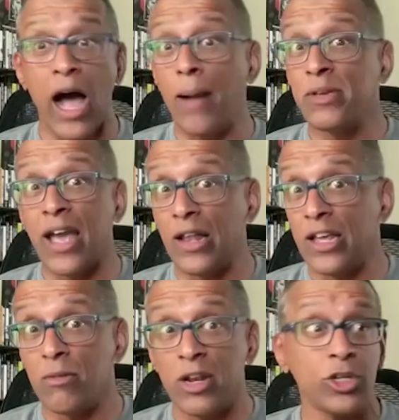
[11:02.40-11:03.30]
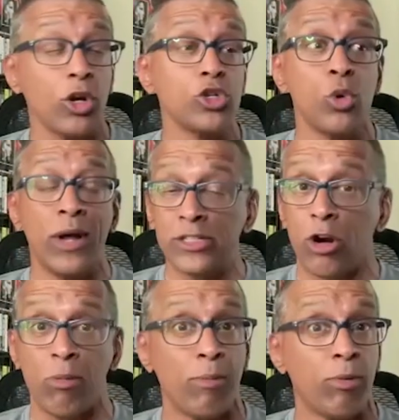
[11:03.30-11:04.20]
Tom Kelly, the Minnesota Twins, I
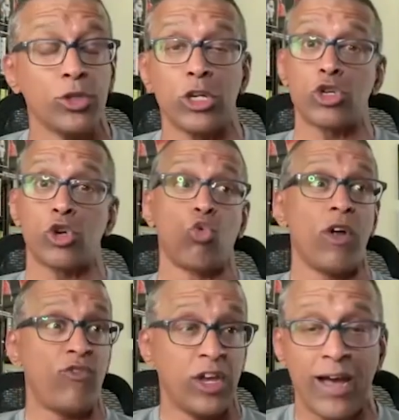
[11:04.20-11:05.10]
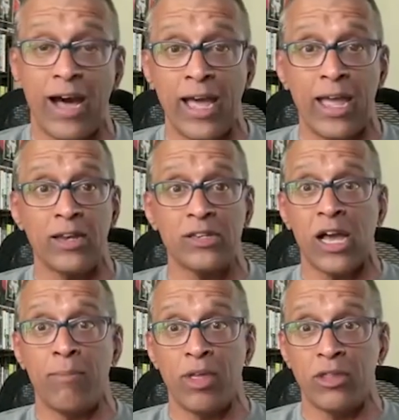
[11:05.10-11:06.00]
remember was a terrific guy.
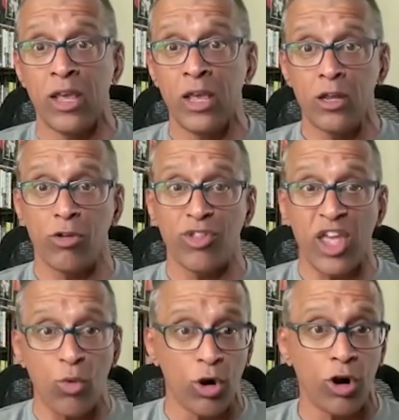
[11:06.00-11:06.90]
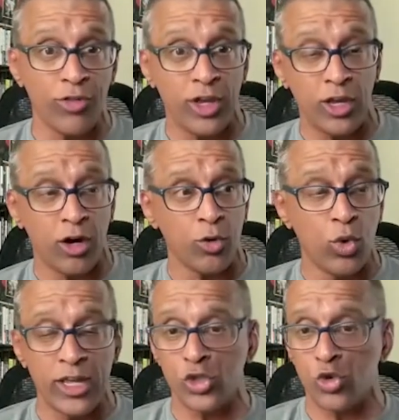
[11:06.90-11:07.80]
Anytime that that they were on a
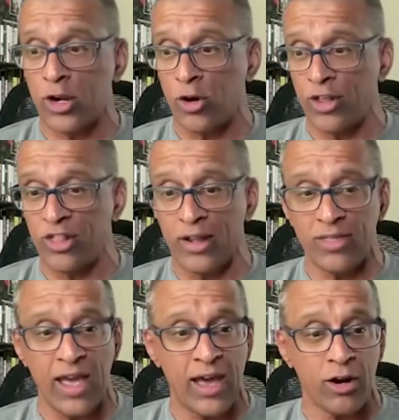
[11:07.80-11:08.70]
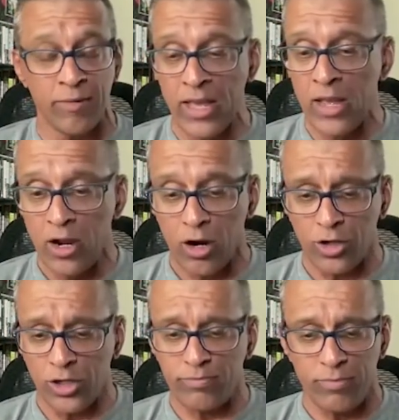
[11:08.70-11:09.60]
winning streak or anything like that, or
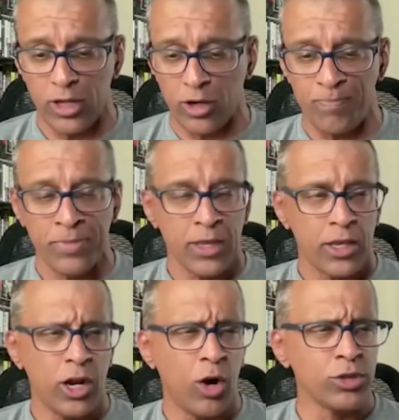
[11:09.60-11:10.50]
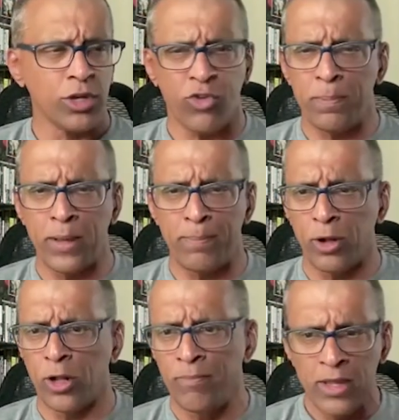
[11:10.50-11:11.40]
just you'd always look for
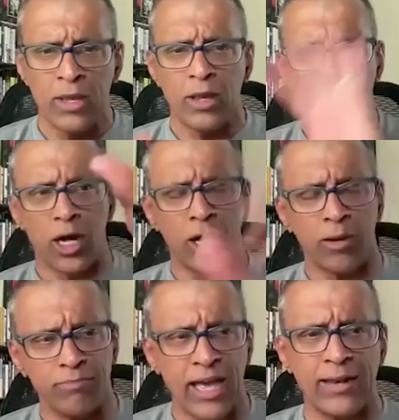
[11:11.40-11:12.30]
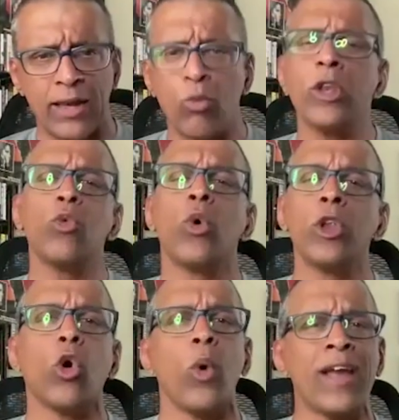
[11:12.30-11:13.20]
people. And when
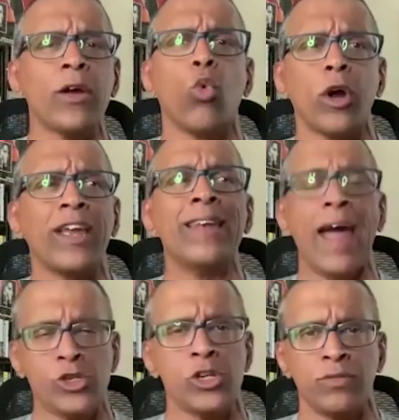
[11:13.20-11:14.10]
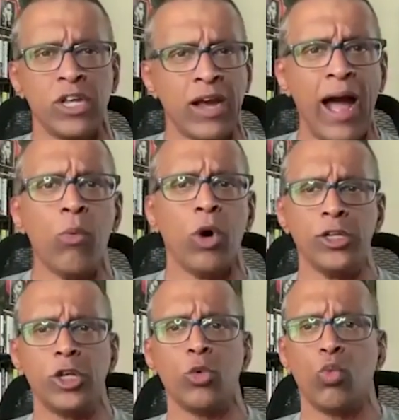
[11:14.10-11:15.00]
you were working night shifts like I
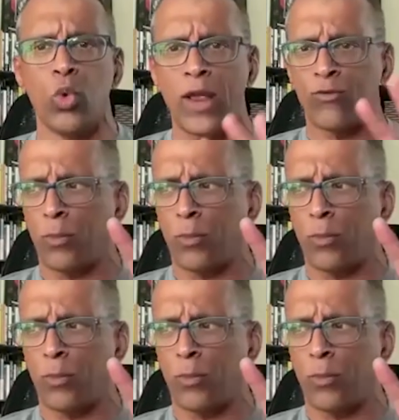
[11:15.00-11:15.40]
was, you wait for